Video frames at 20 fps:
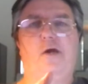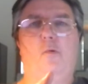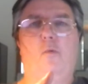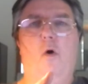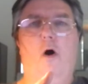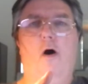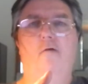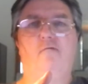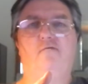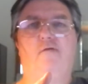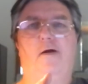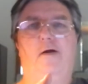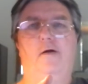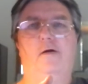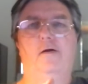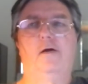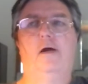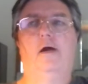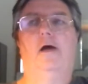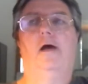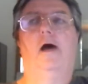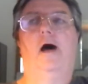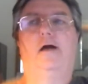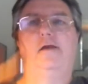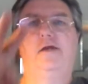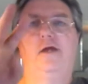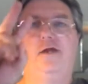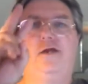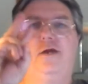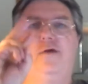and welfare,
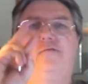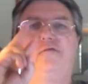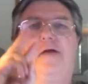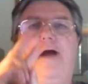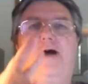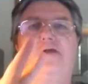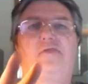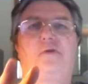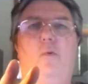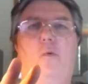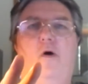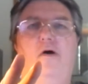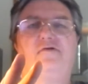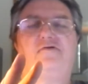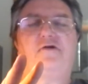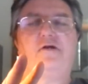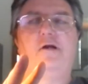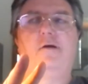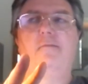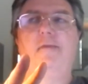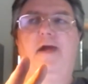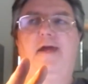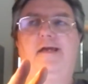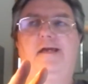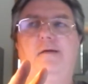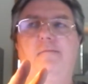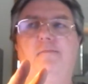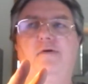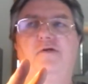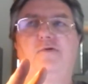and then you've got the ones that are
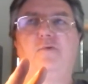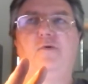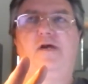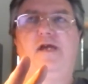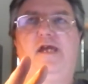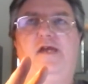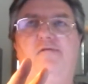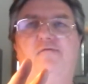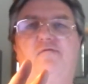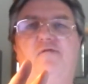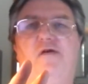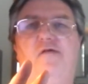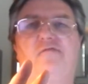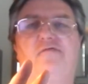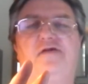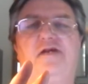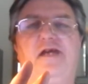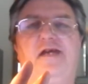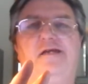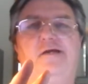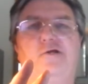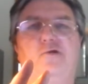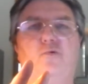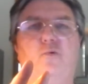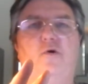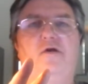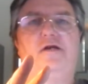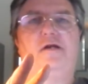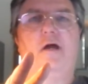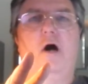making between fifteen to
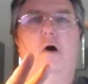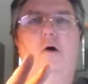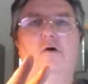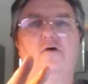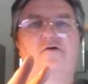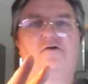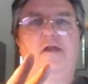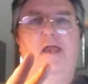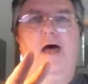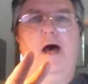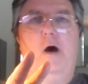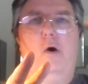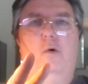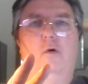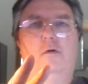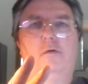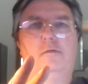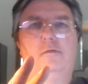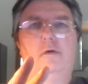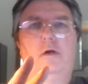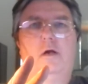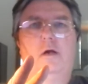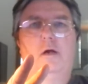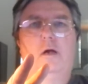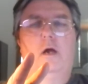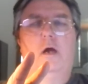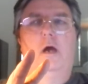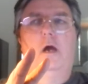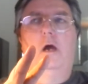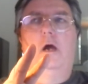twenty dollars an hour.
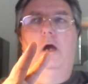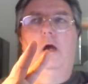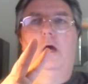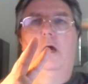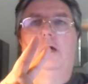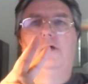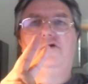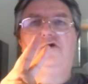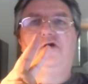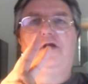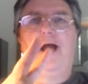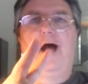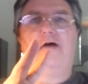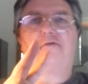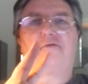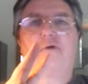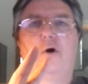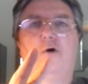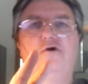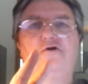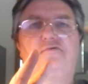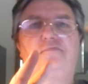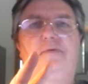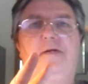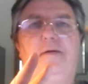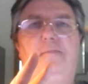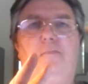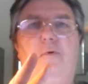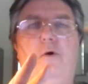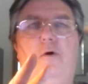You got those
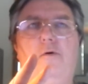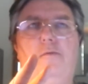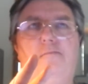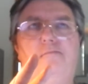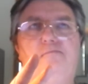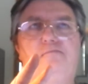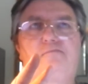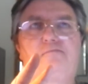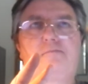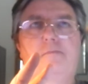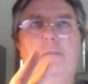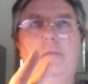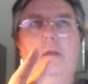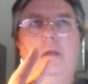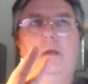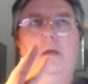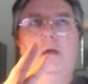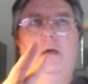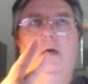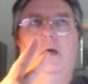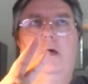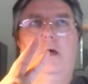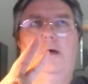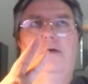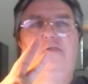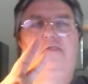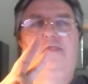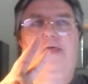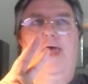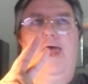people
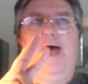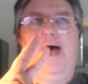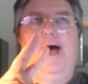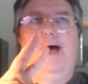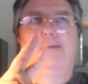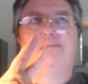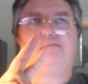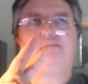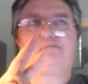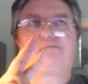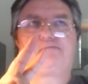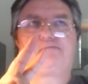that